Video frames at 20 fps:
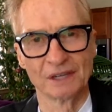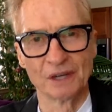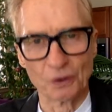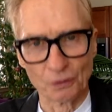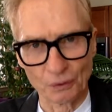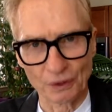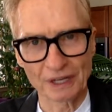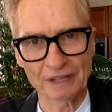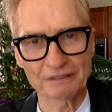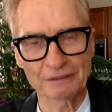
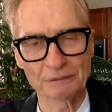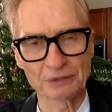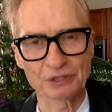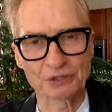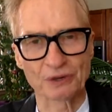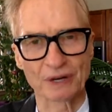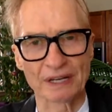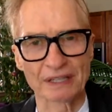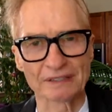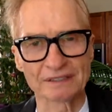One of them's
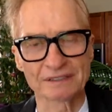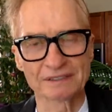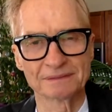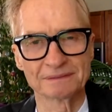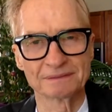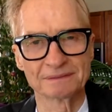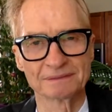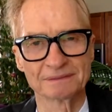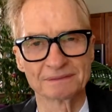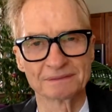straight,
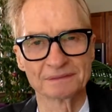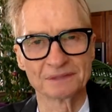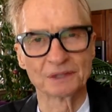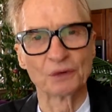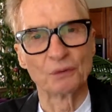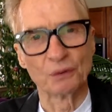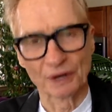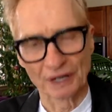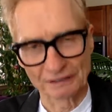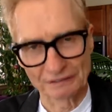
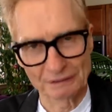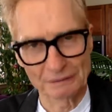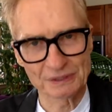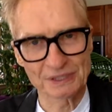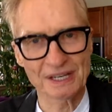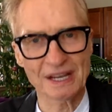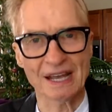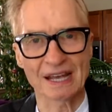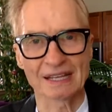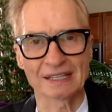one of them's
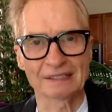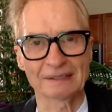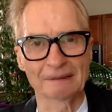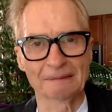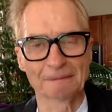gay.